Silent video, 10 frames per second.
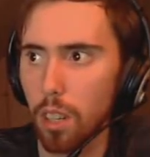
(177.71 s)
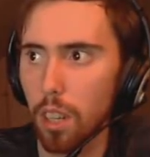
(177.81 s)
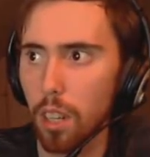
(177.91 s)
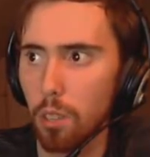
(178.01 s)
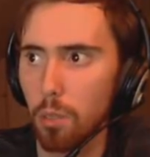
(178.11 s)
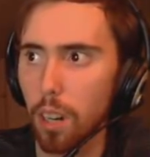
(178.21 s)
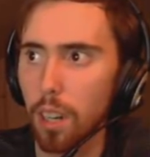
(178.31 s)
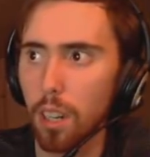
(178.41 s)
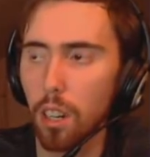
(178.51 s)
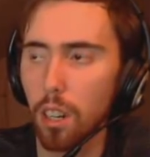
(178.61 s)
that. That's what I
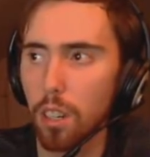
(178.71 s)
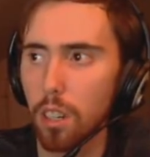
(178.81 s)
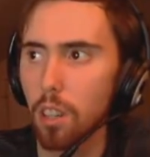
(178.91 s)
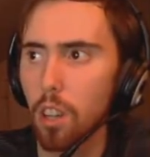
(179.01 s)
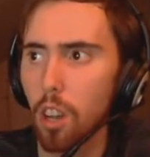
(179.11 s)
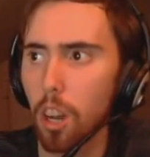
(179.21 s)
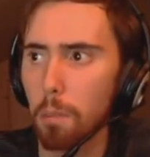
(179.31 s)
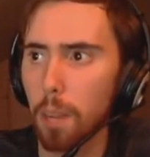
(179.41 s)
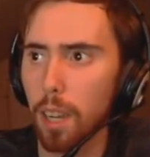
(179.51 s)
did on my